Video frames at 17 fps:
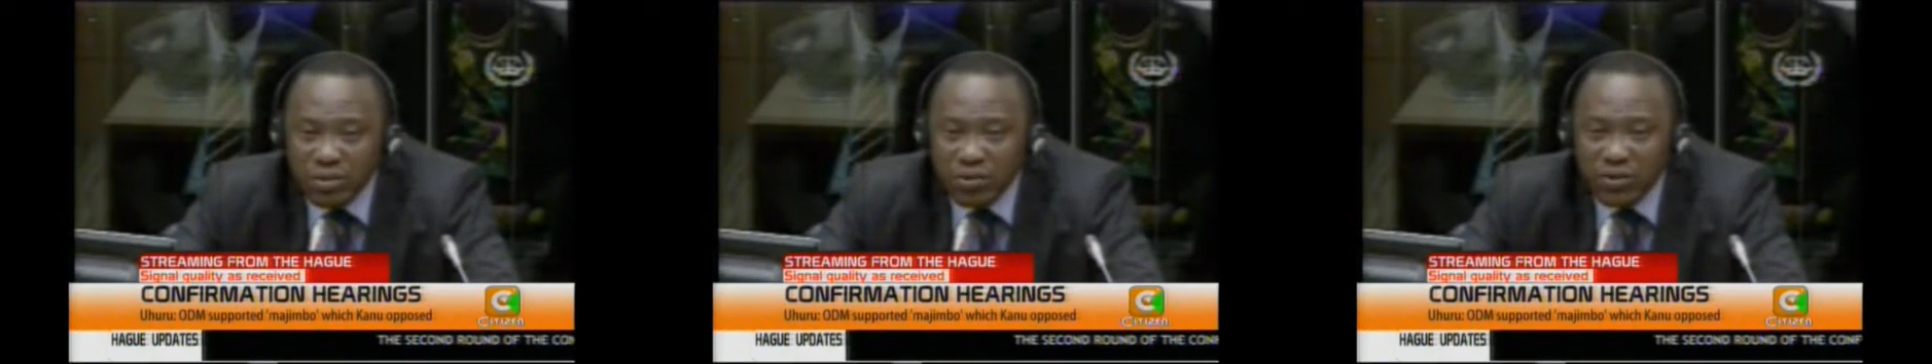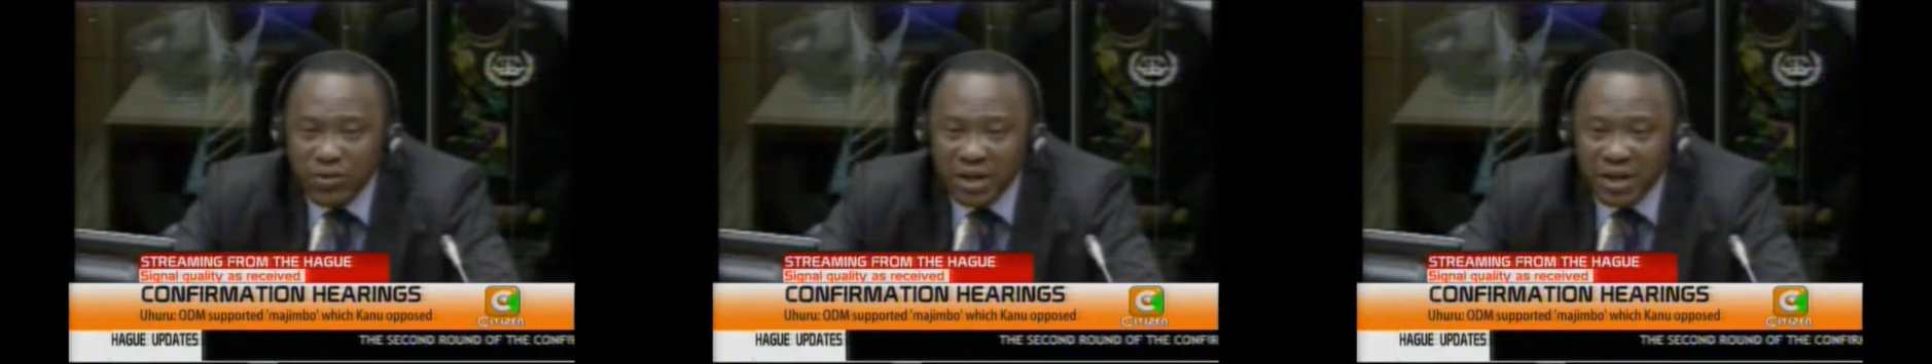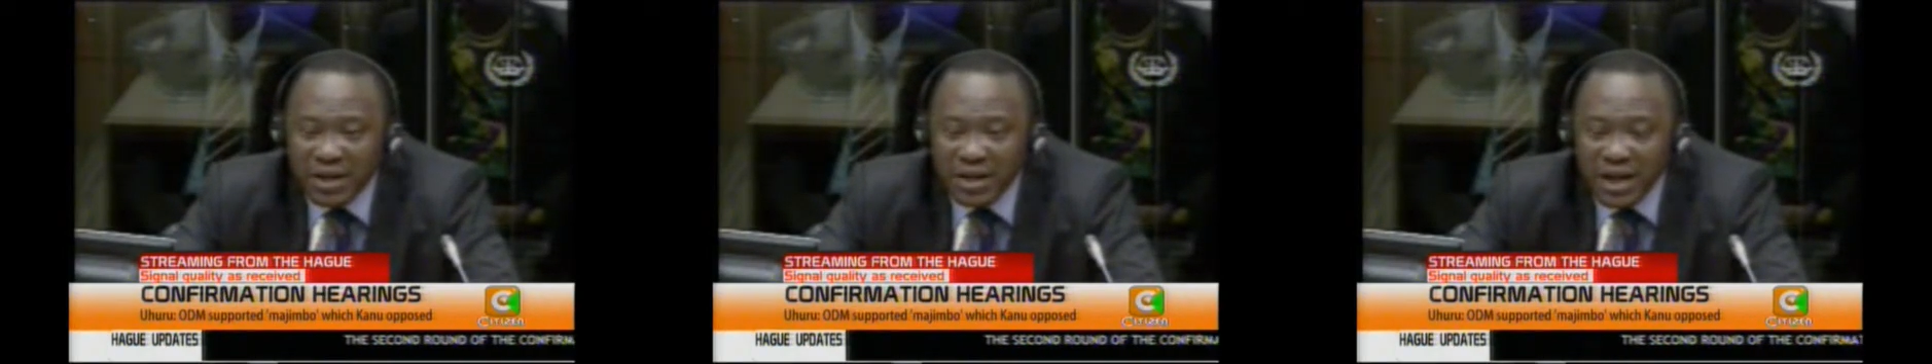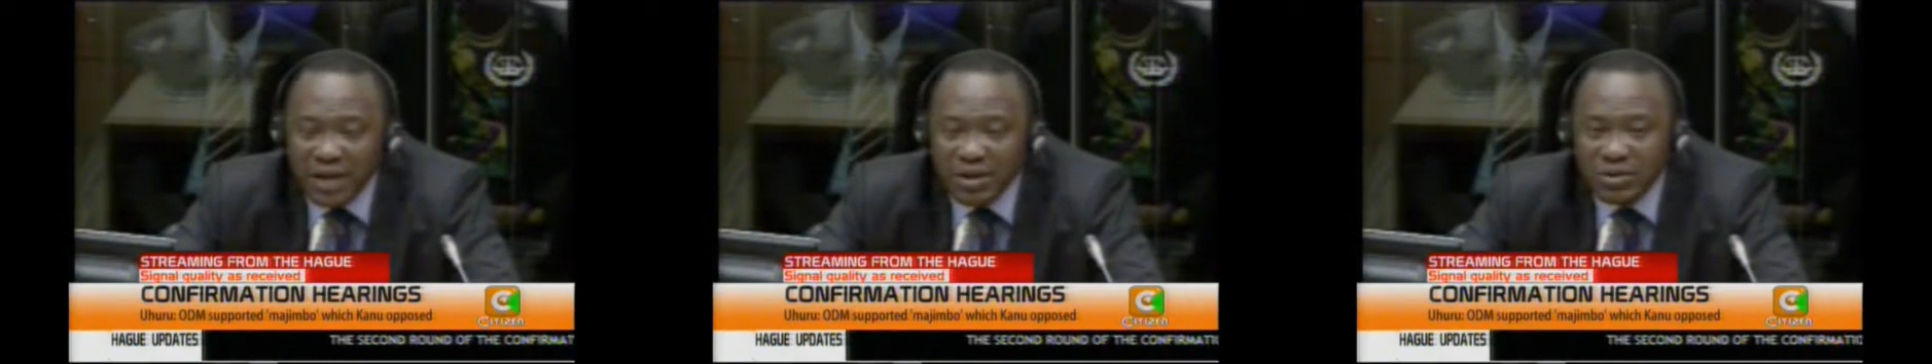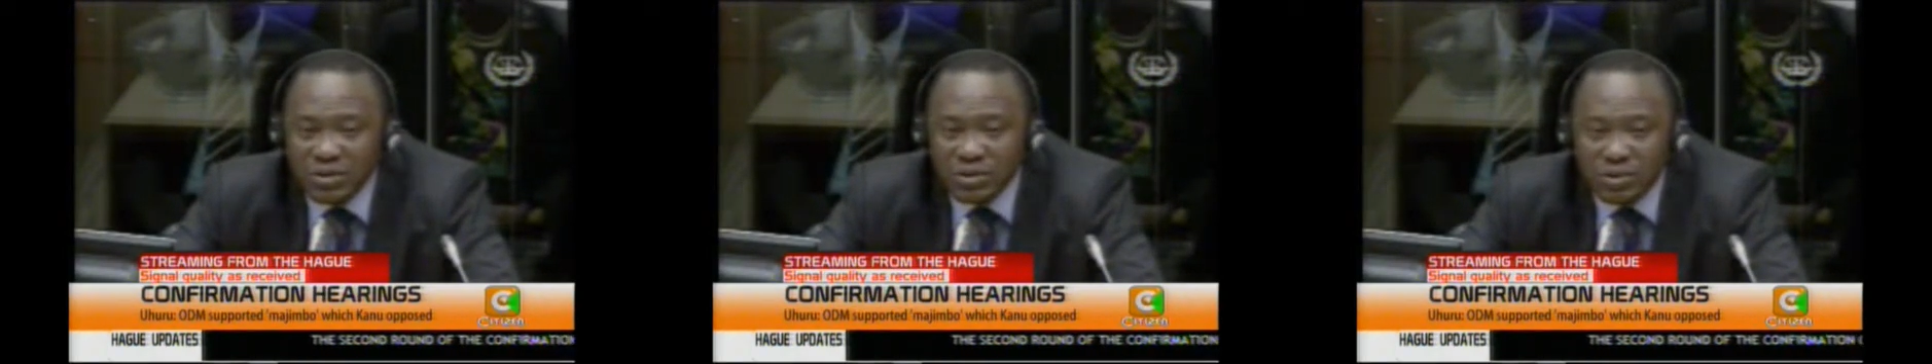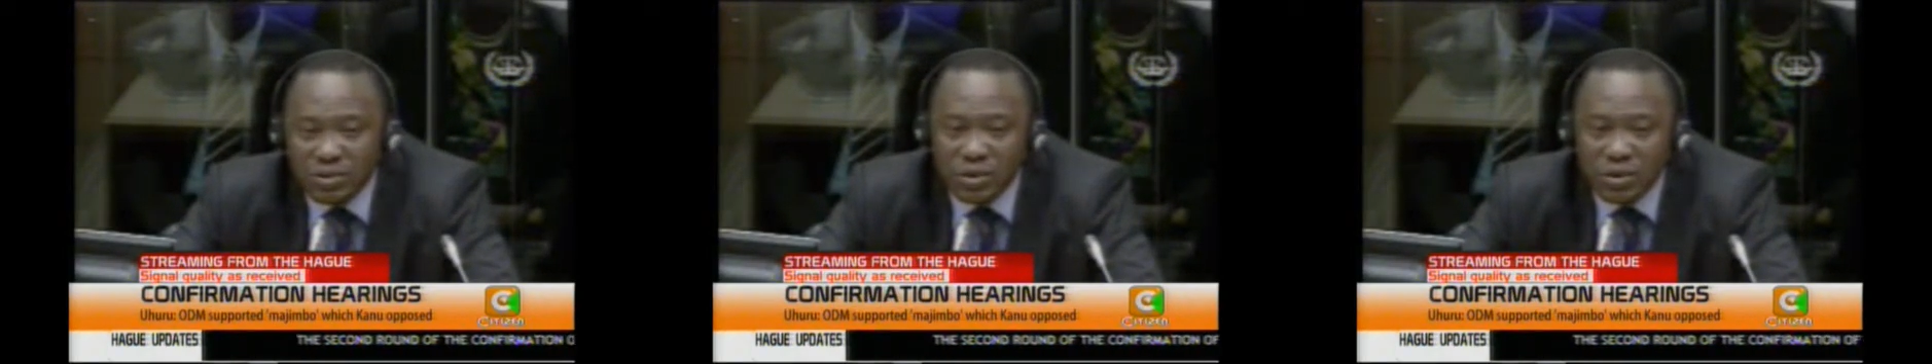moving
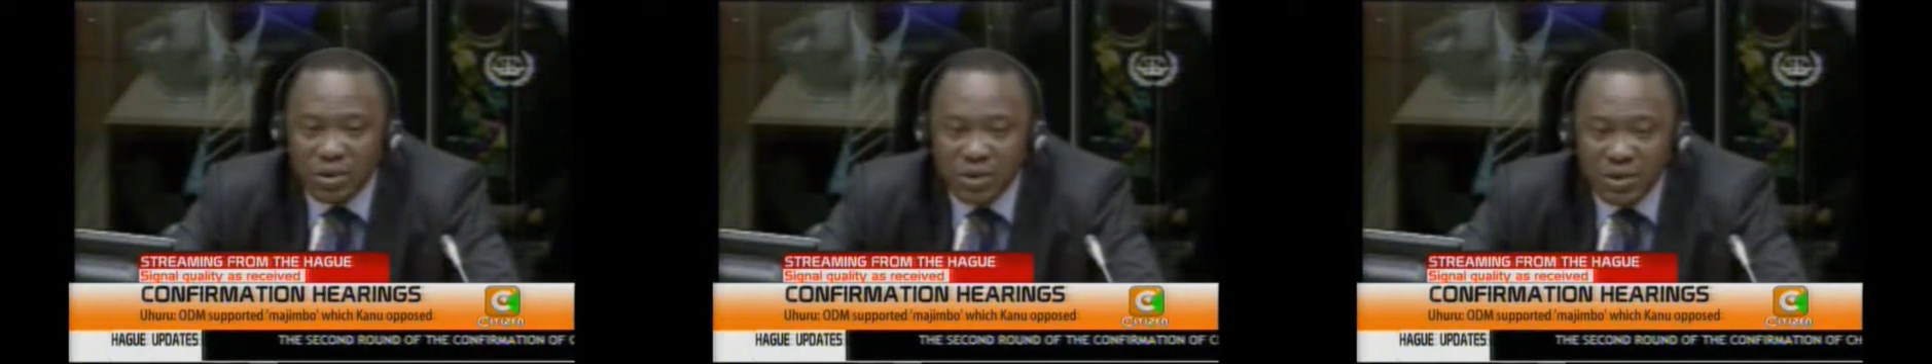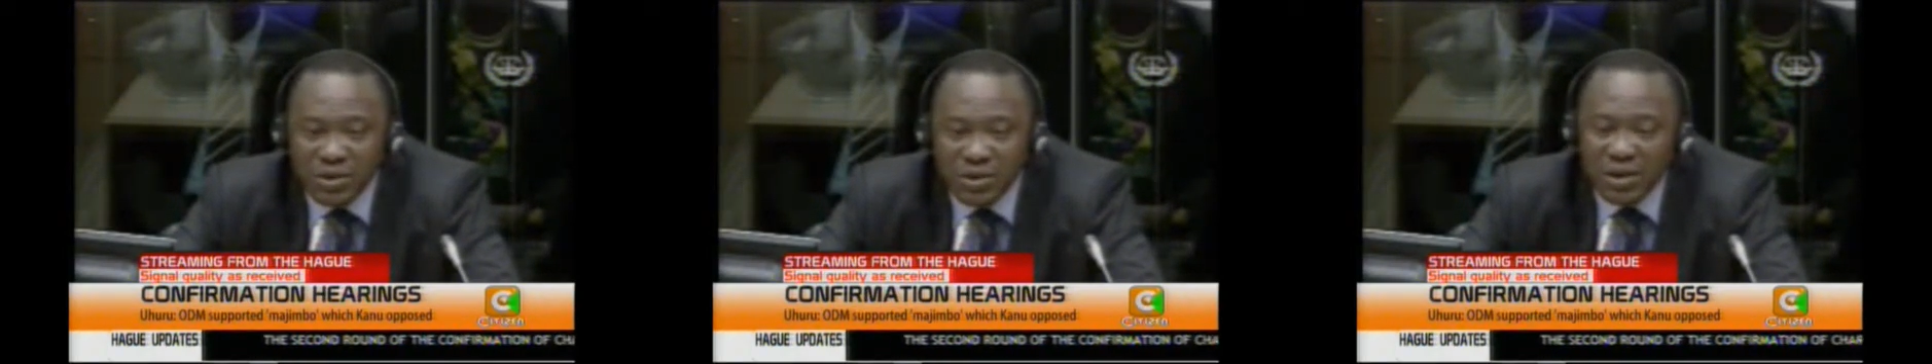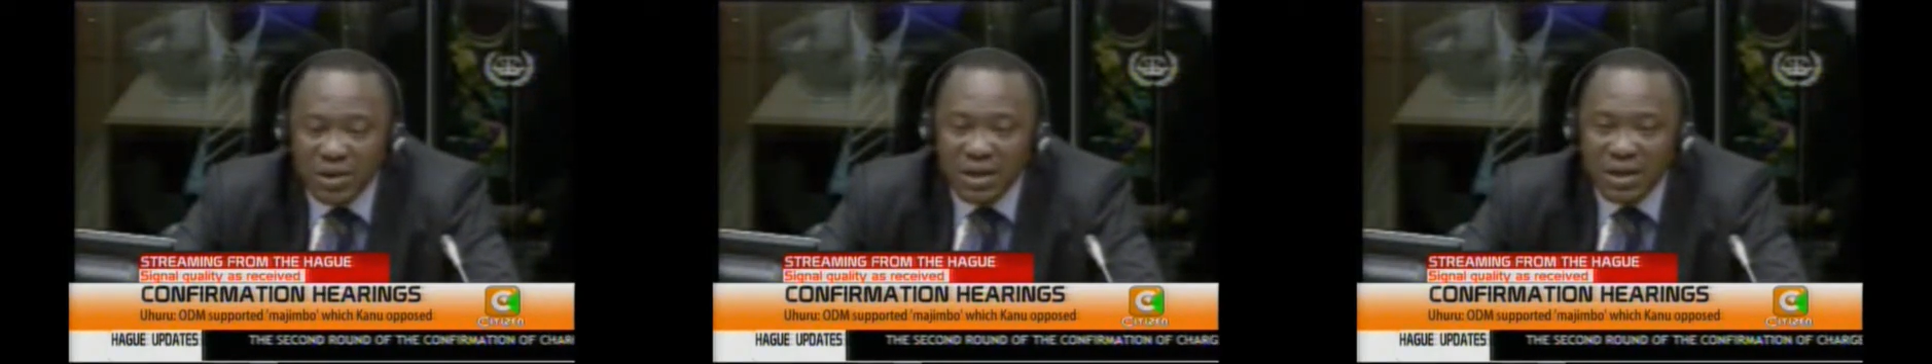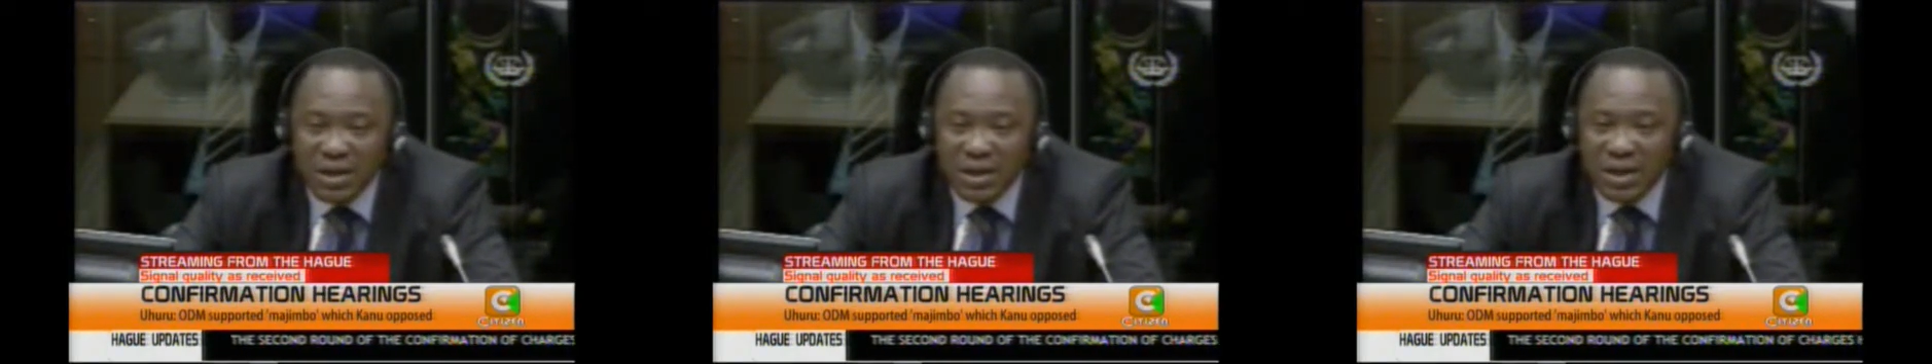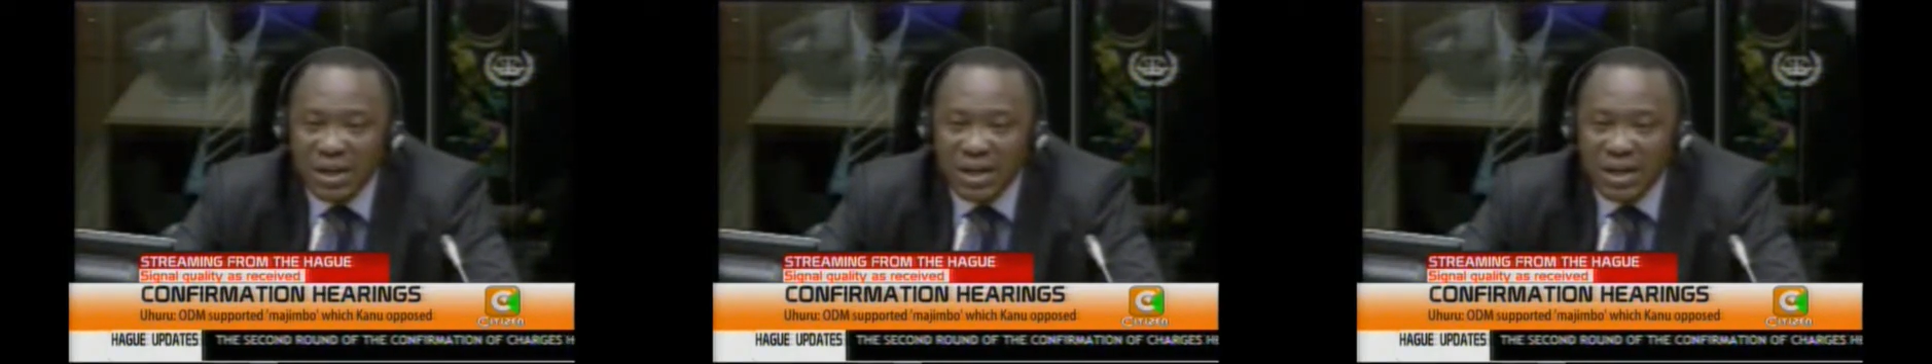now towards